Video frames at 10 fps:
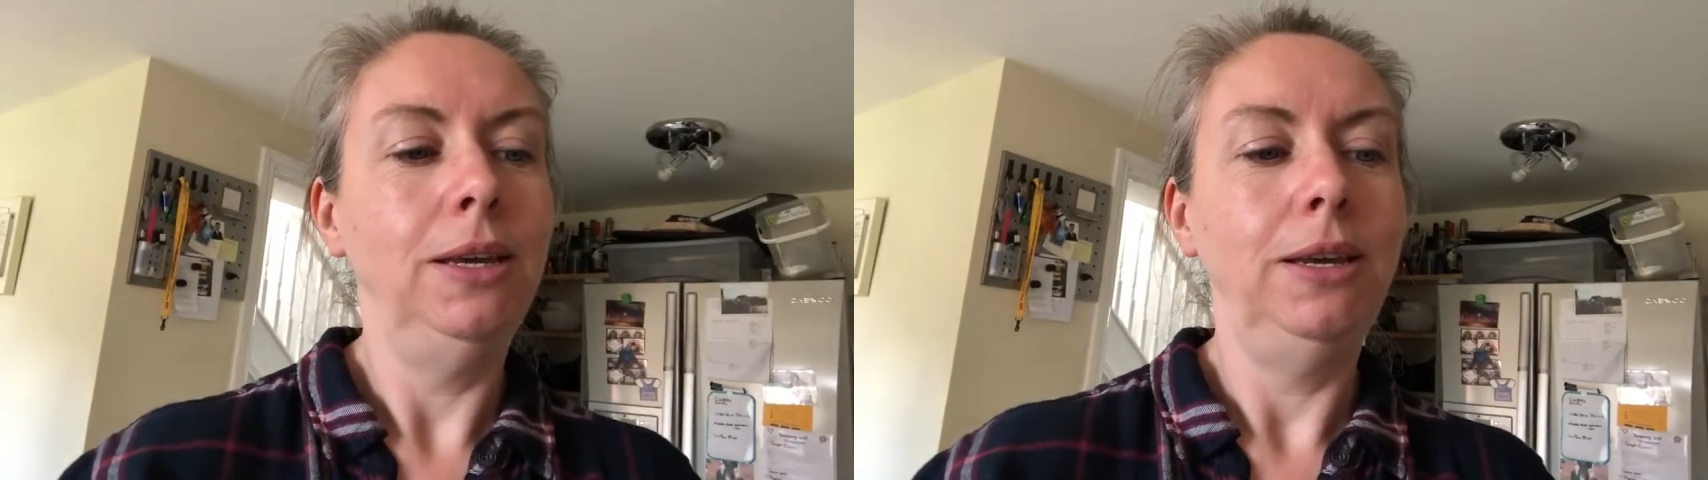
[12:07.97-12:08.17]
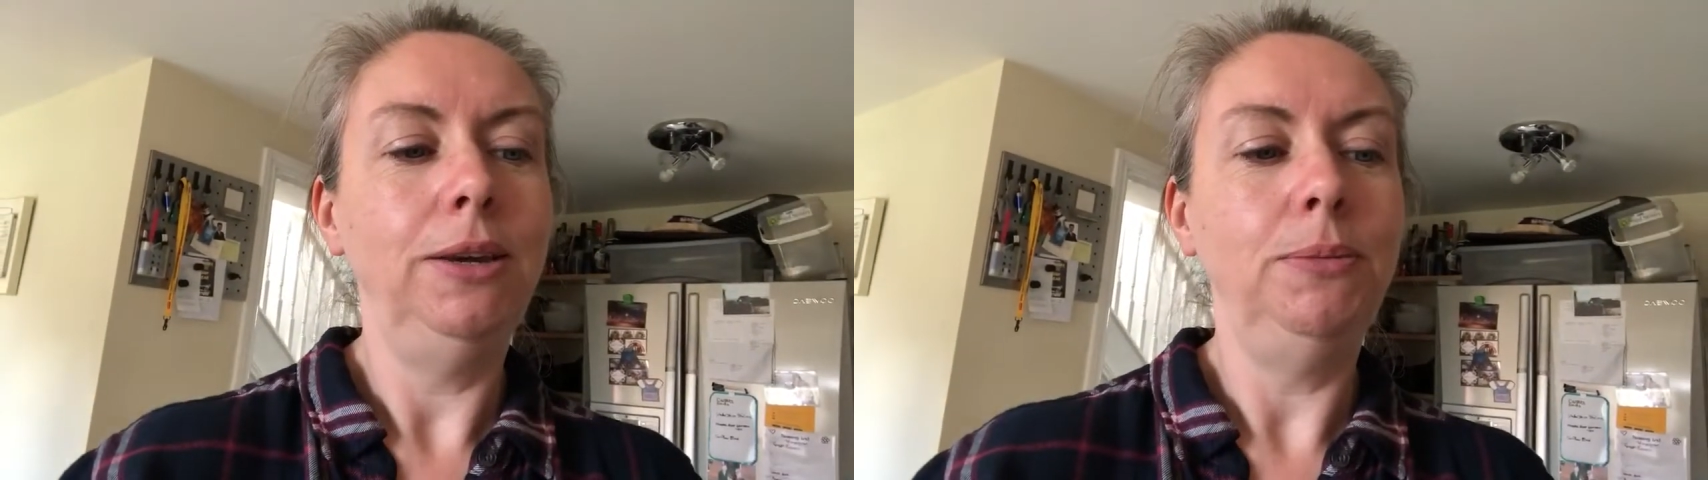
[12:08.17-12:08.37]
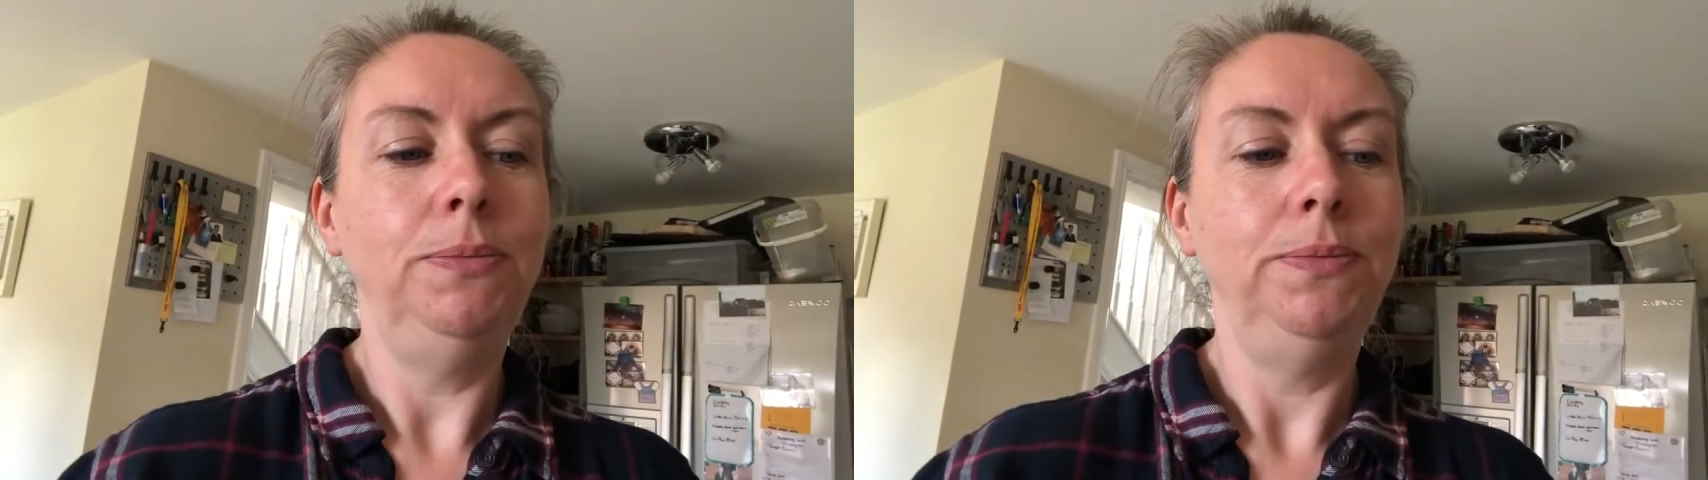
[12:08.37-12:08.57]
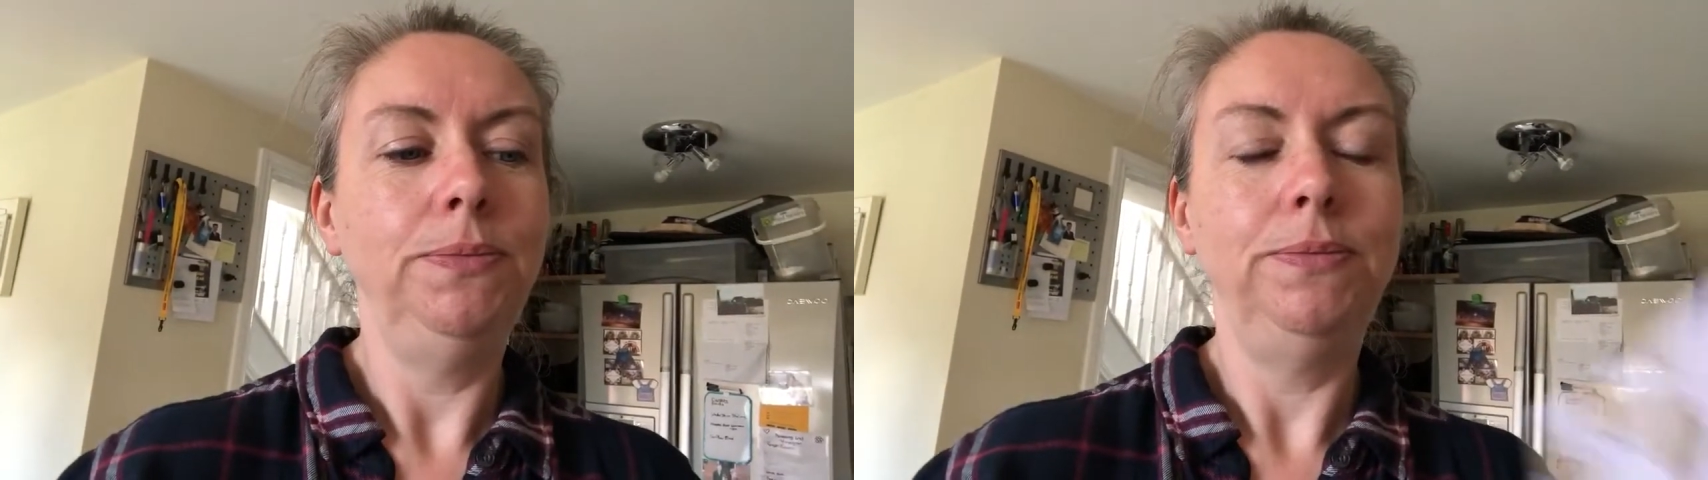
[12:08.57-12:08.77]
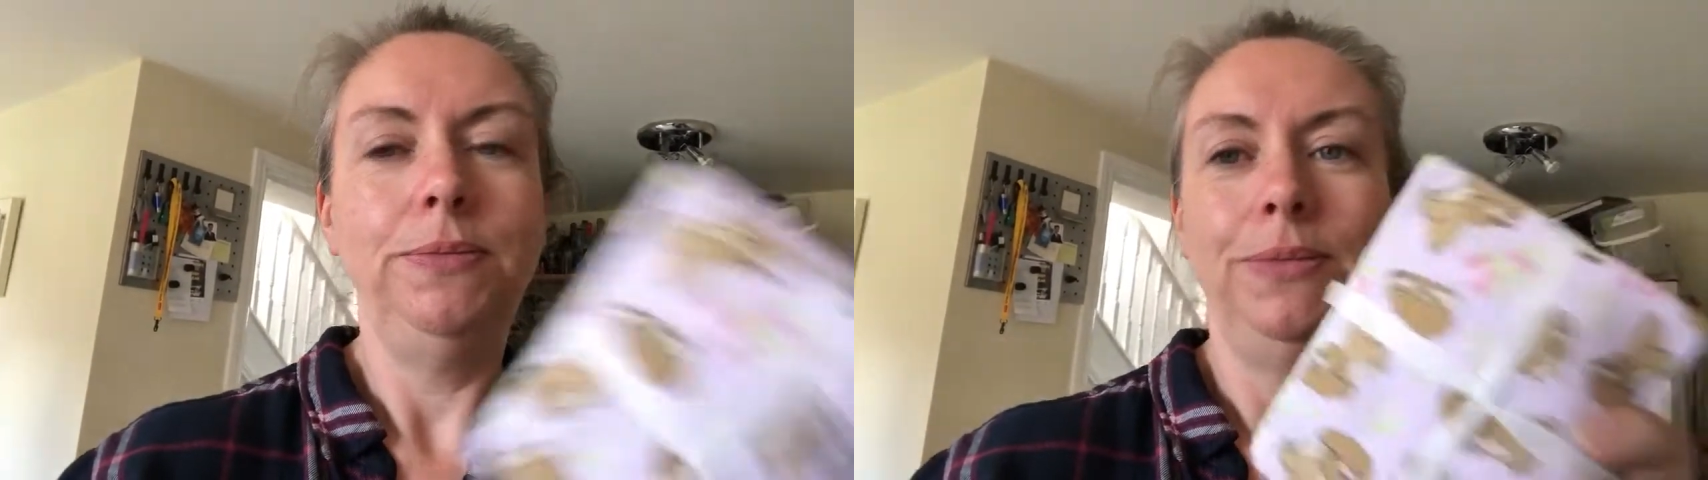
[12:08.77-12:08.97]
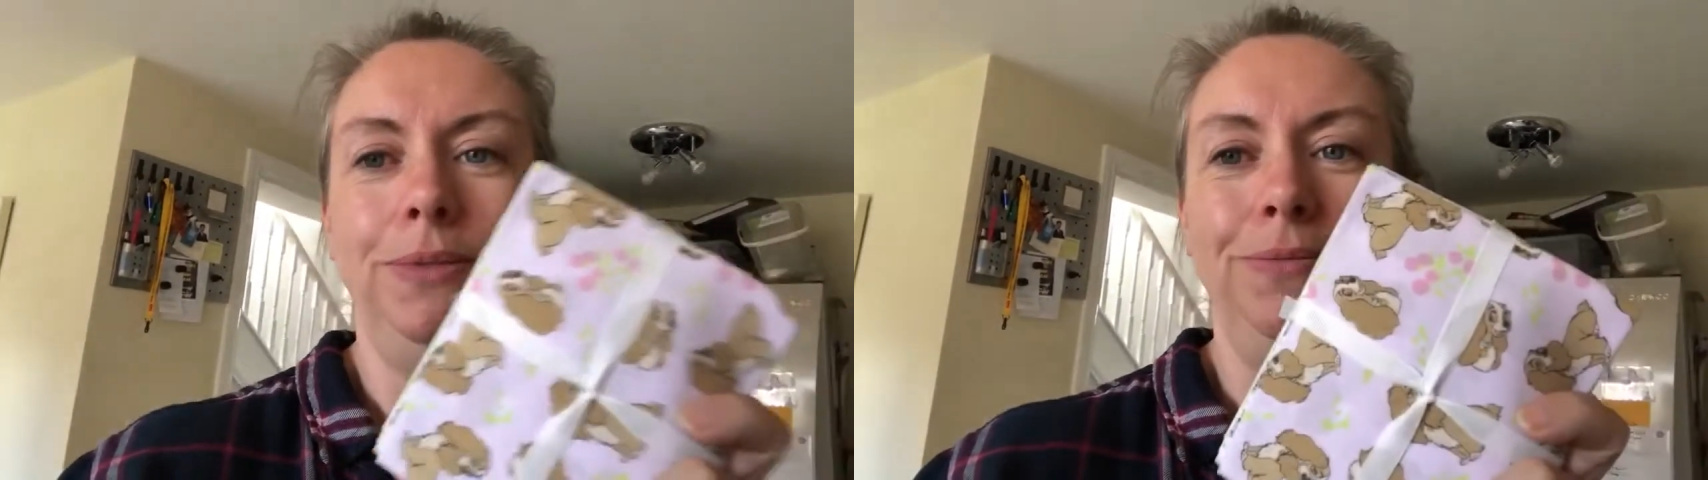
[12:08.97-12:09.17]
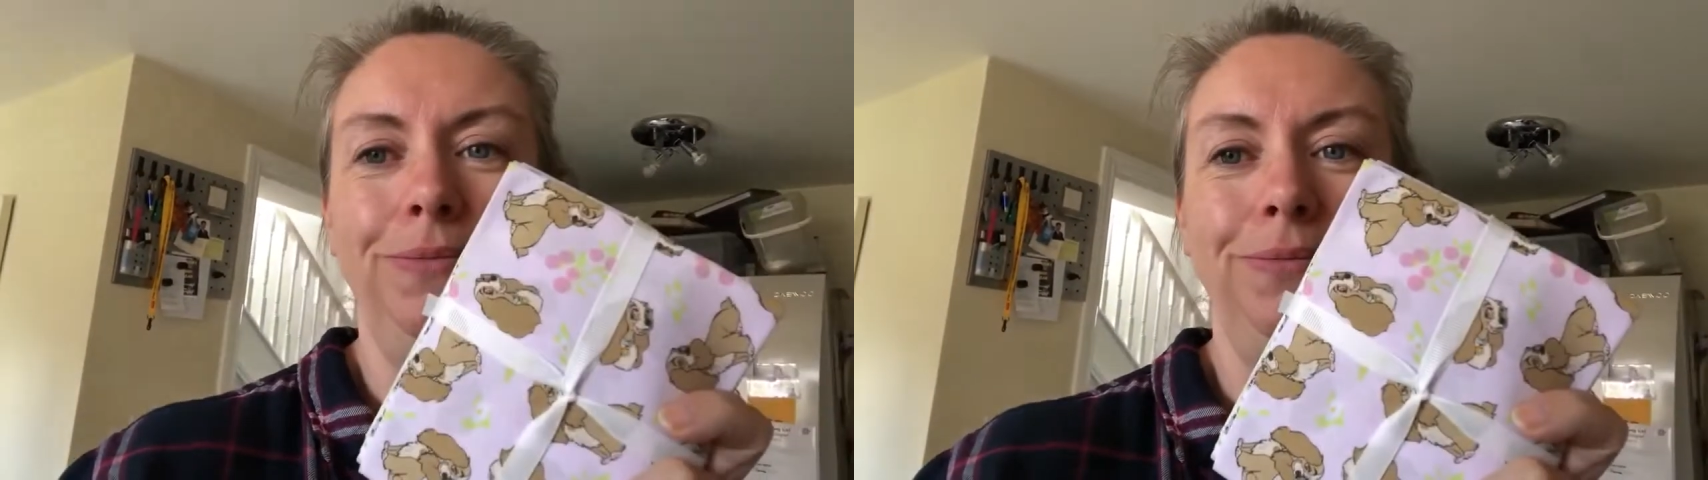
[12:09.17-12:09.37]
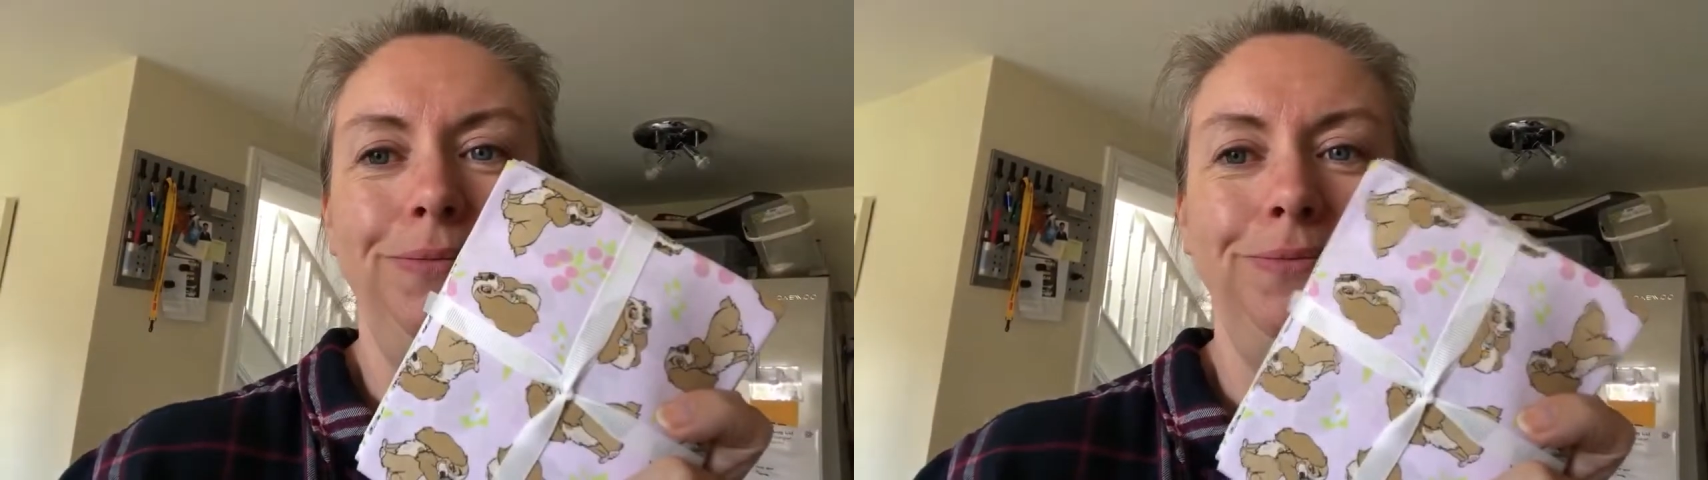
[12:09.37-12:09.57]

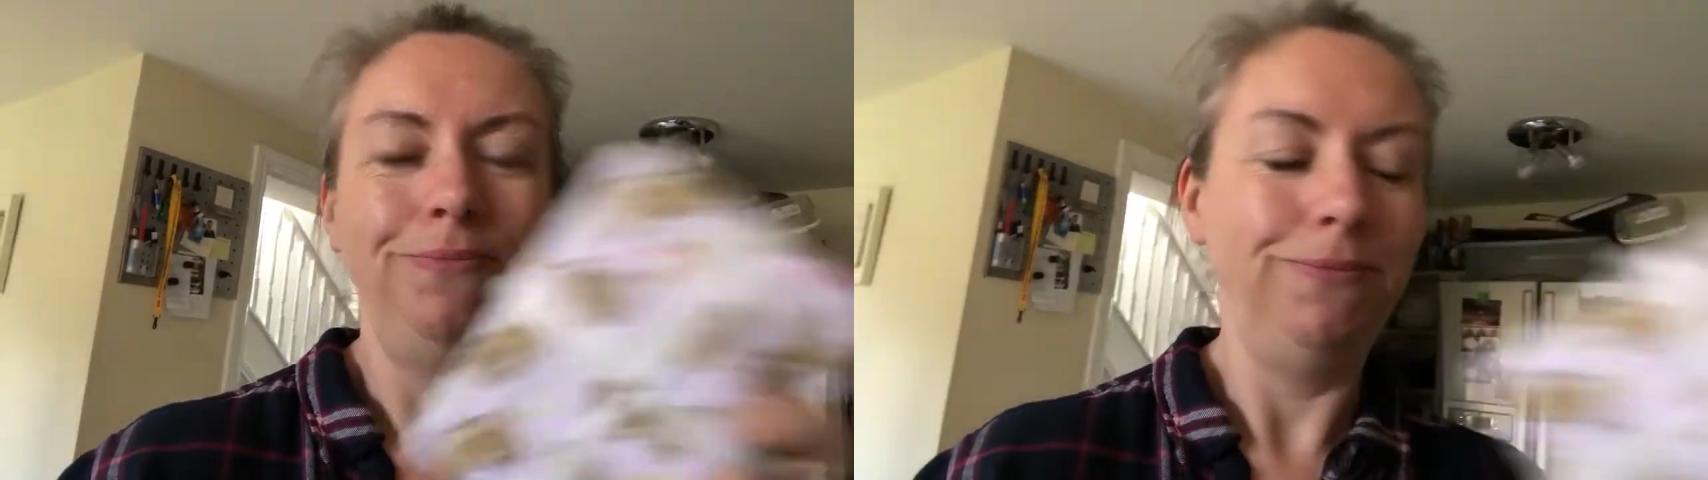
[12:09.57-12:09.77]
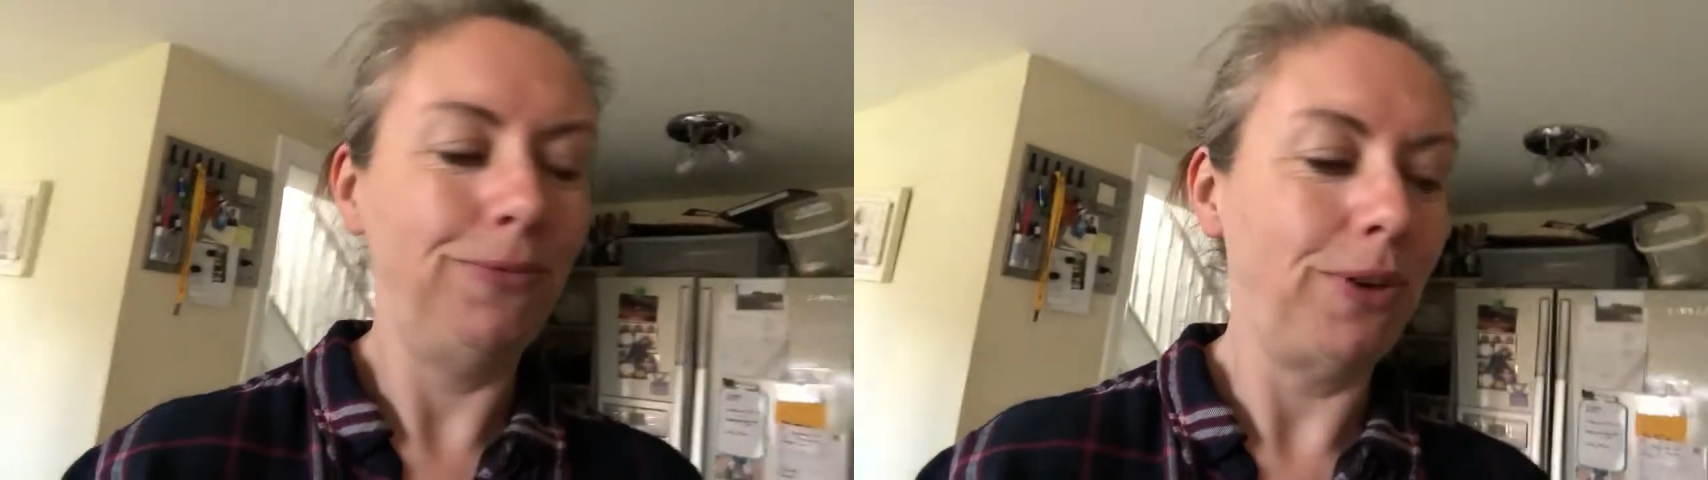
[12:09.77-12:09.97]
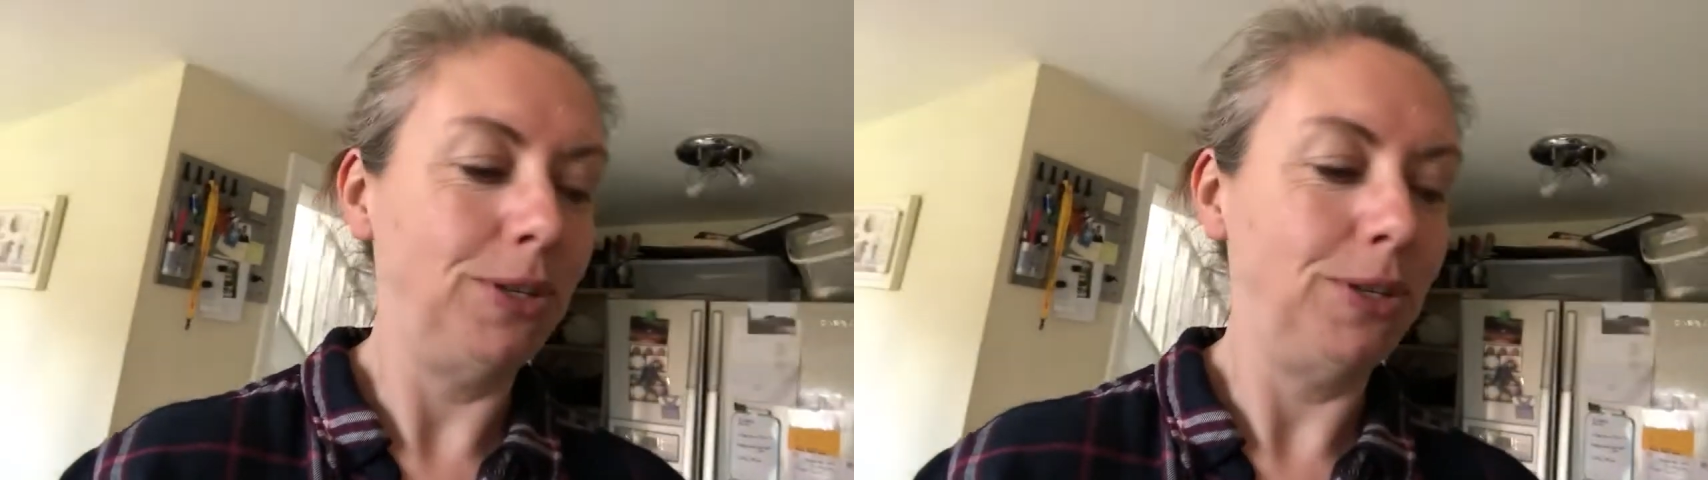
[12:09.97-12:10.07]
Very